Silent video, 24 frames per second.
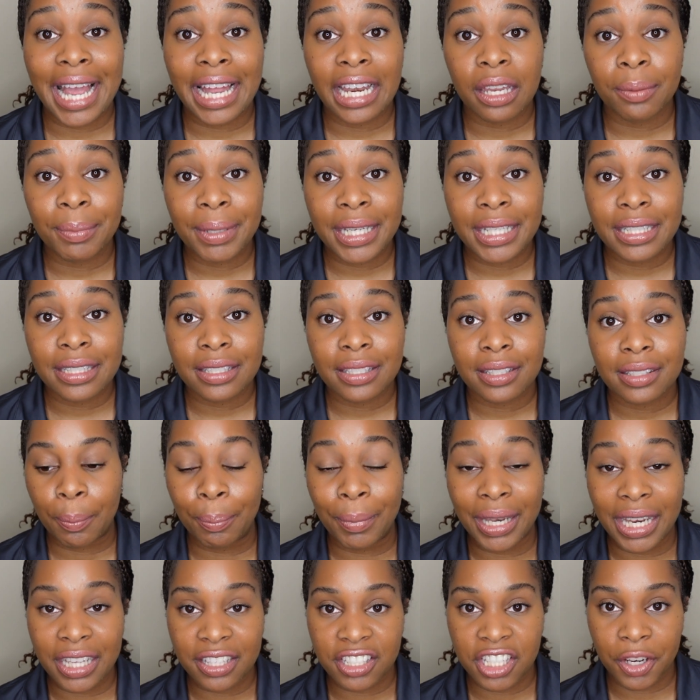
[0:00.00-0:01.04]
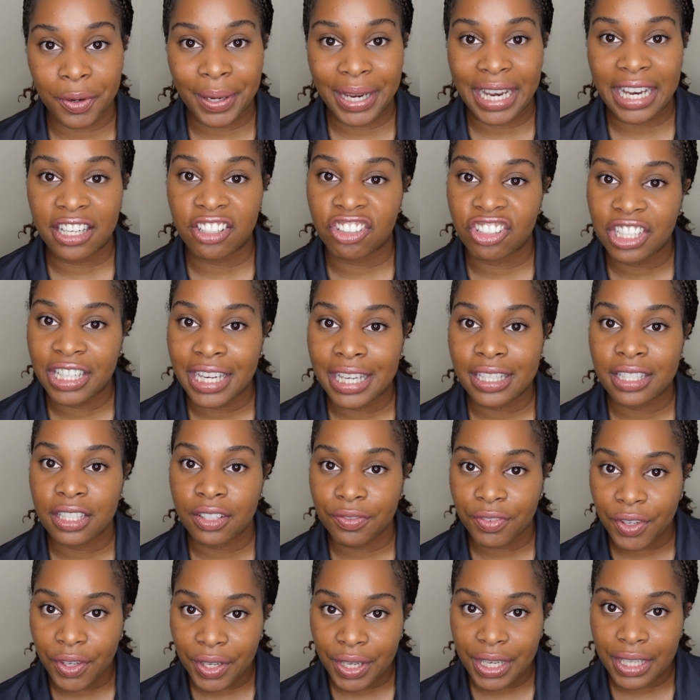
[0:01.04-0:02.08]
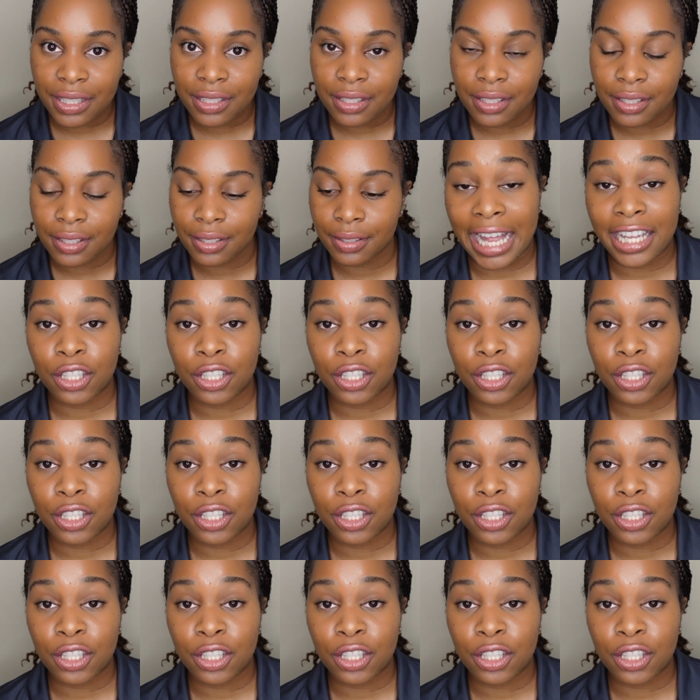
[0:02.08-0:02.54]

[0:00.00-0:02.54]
elements, military and GS civilians,